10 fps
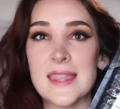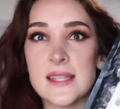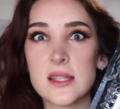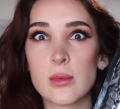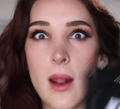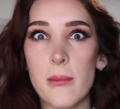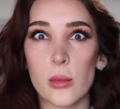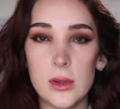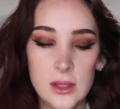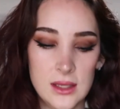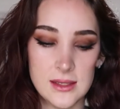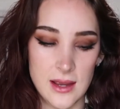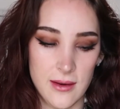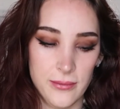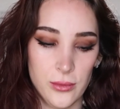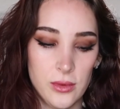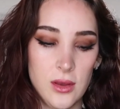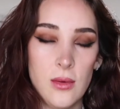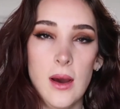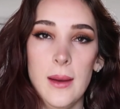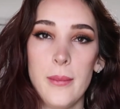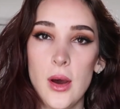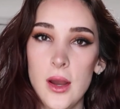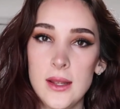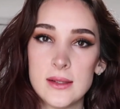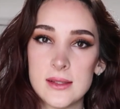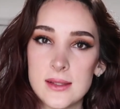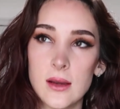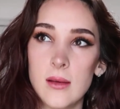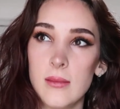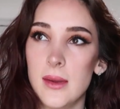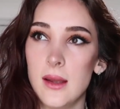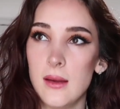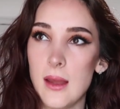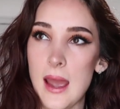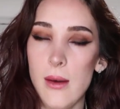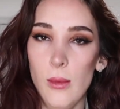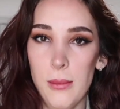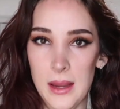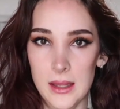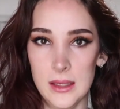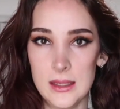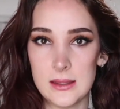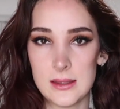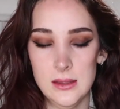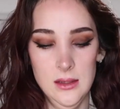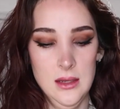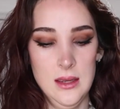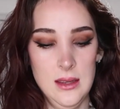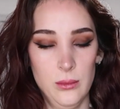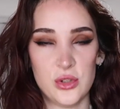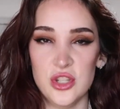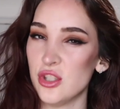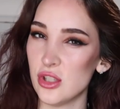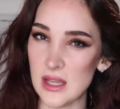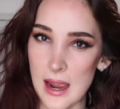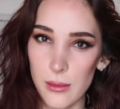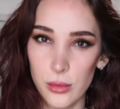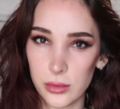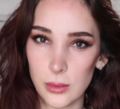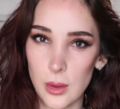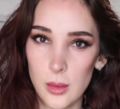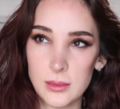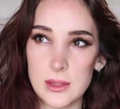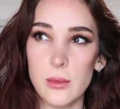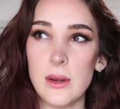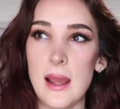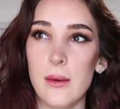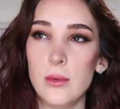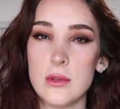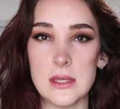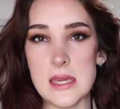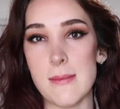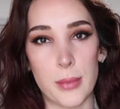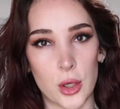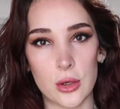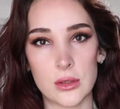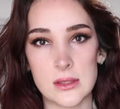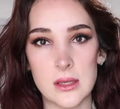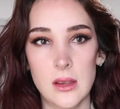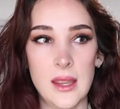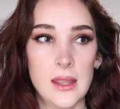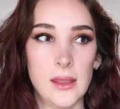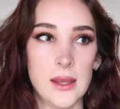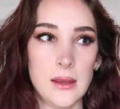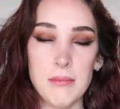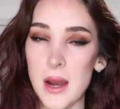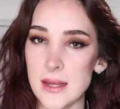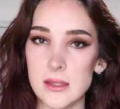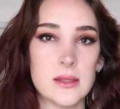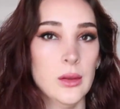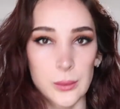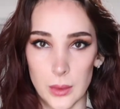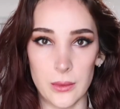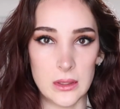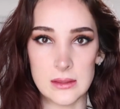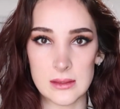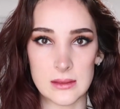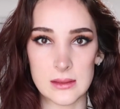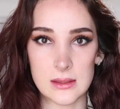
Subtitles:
This is what I'm really excited for though. I bought some owl pellets, which is just owl throw up. So when owls eat birds and like mice and rodents and